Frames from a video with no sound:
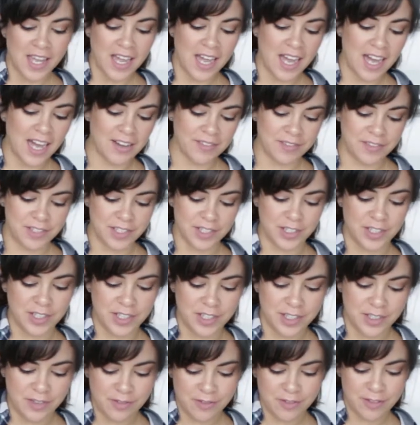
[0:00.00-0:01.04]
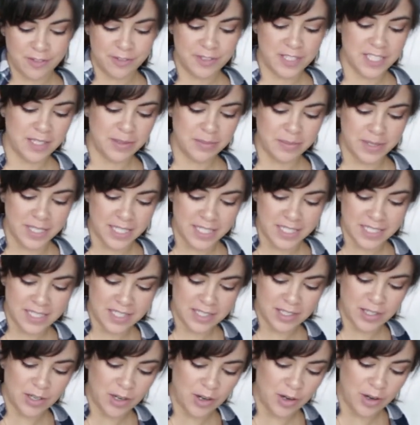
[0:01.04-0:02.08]
after 15
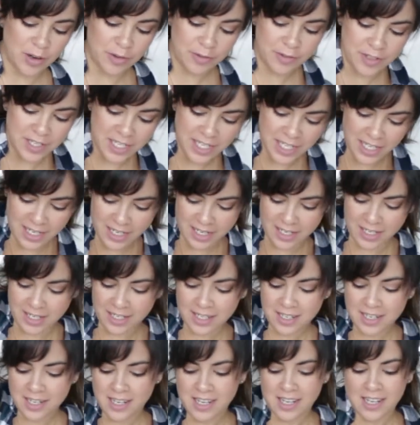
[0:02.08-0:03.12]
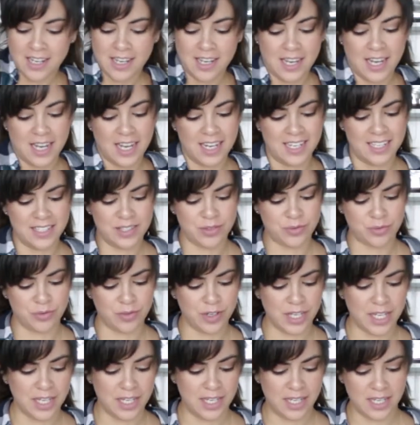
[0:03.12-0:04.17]
minutes of kneading, and it's
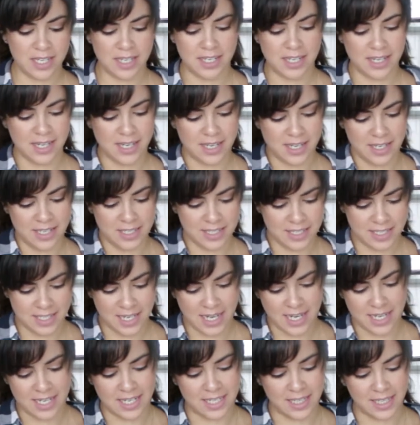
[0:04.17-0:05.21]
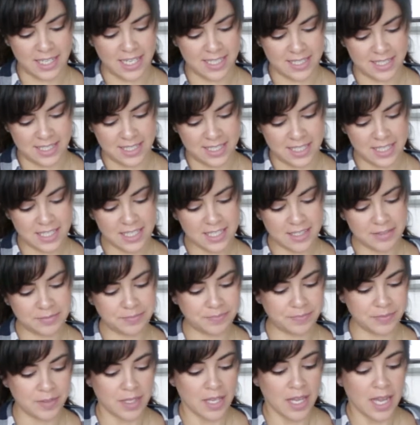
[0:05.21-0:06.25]
really nice and elastic.
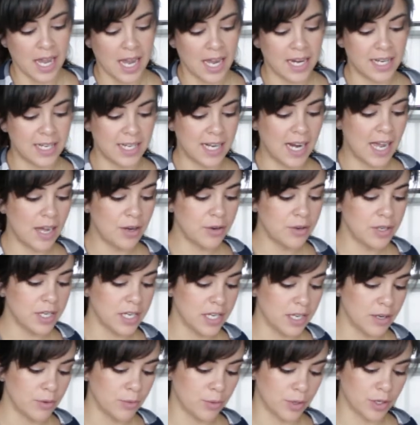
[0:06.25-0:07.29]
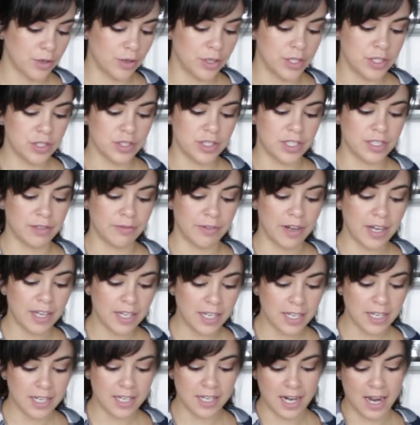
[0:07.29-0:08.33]
And now we're going to divide
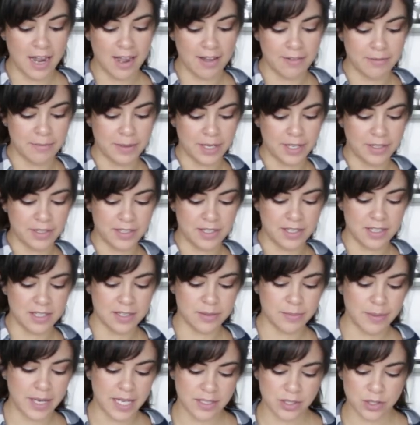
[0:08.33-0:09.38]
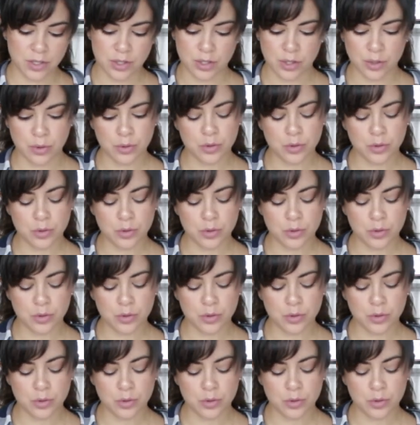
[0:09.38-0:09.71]
it in half because this makes two